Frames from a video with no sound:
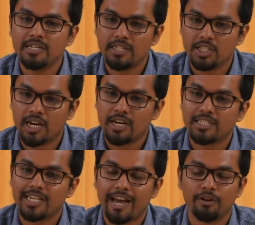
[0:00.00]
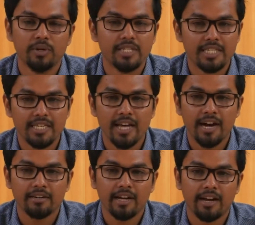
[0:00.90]
the church can only see
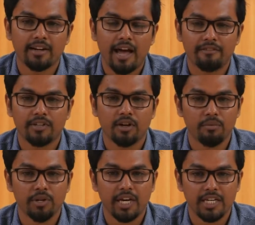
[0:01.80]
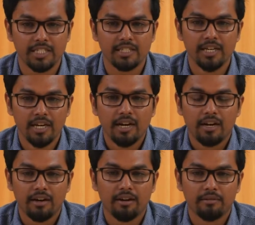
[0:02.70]
that, can have the communication,
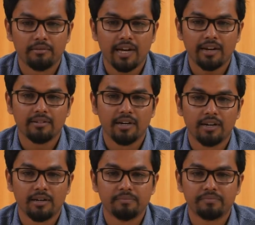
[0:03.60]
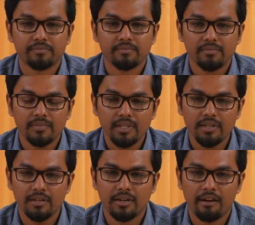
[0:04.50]
can
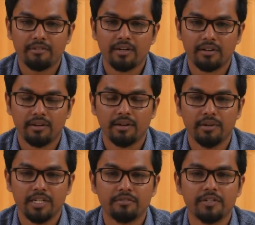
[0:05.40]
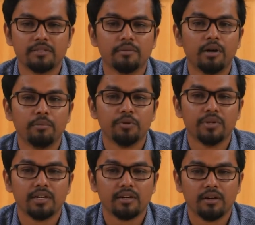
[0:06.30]
have a interface between
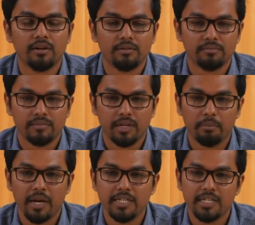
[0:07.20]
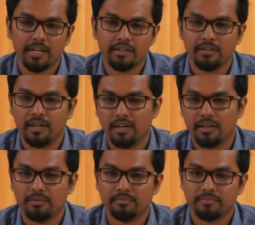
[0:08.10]
the painting
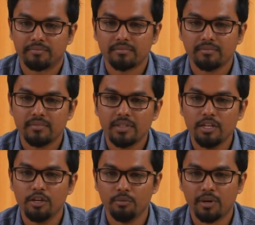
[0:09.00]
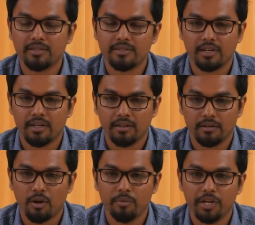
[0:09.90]
and humans,
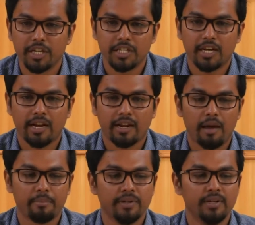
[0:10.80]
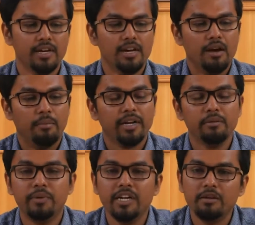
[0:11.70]
communication can happen. But in
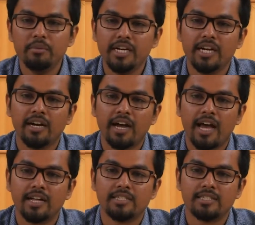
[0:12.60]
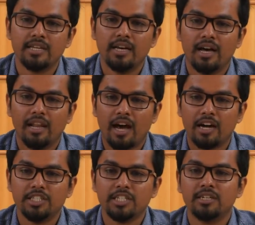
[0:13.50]
print media has a
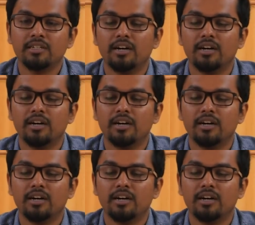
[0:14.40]
larger